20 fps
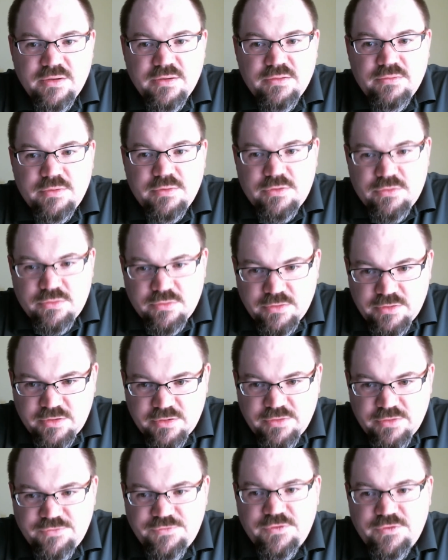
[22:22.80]
record
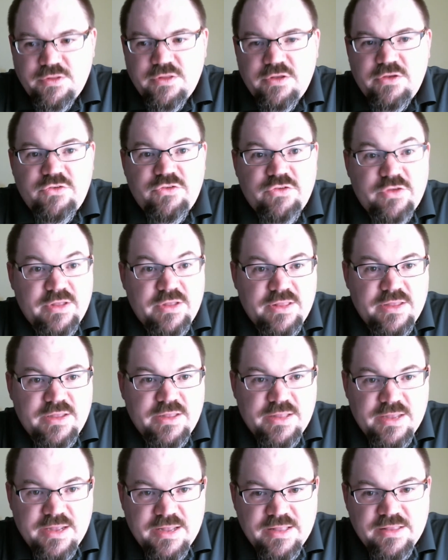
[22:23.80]
all the footage and
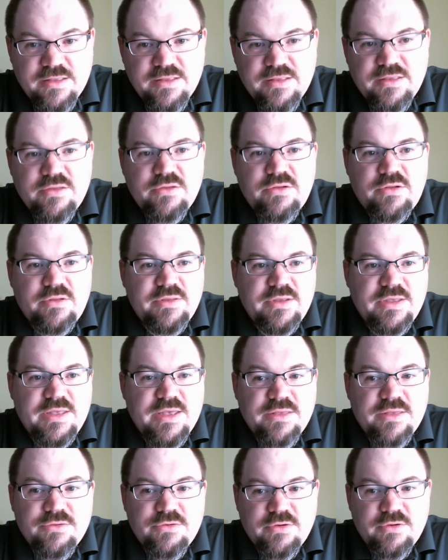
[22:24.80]
then edit it all
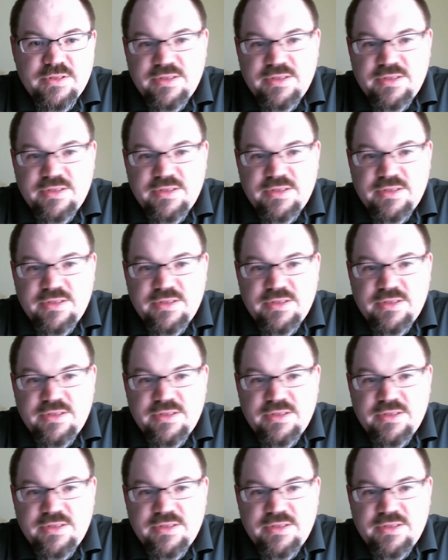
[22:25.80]
together.